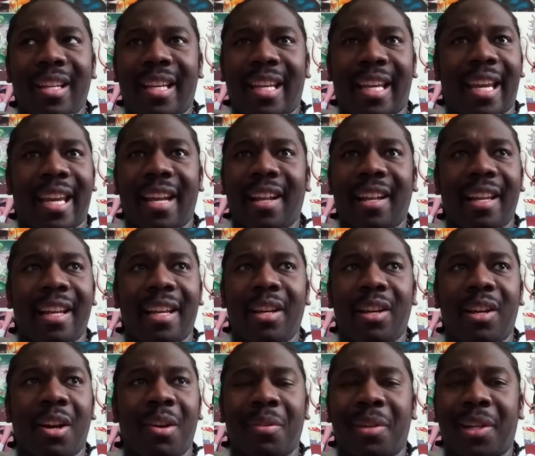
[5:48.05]

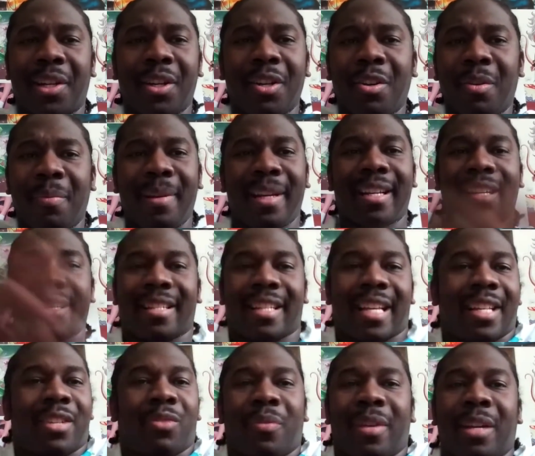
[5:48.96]
killing Goku because
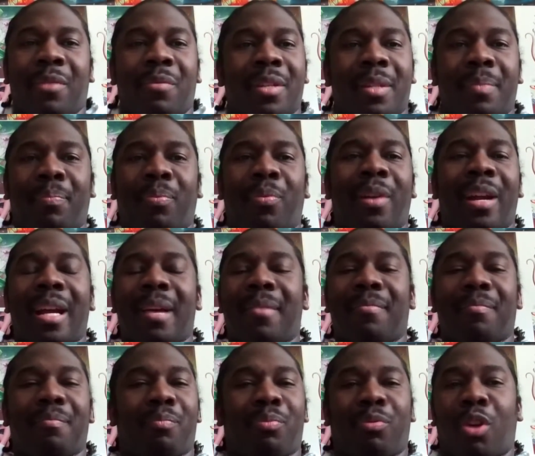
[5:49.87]
that's what he was
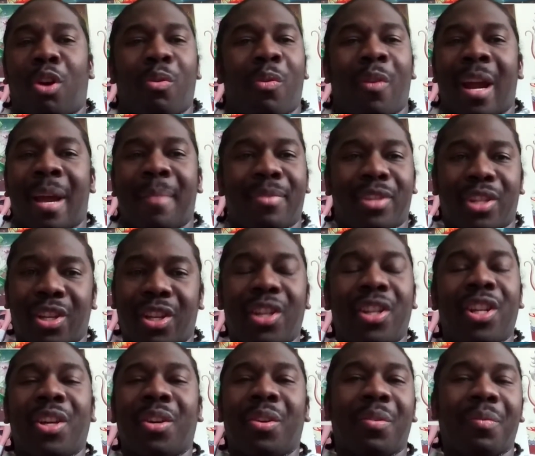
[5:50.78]
programmed to
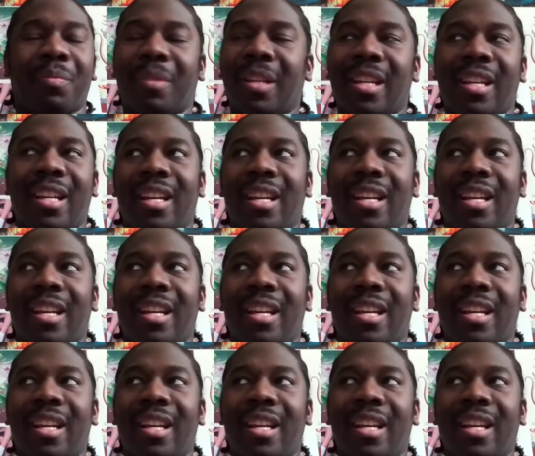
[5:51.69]
do.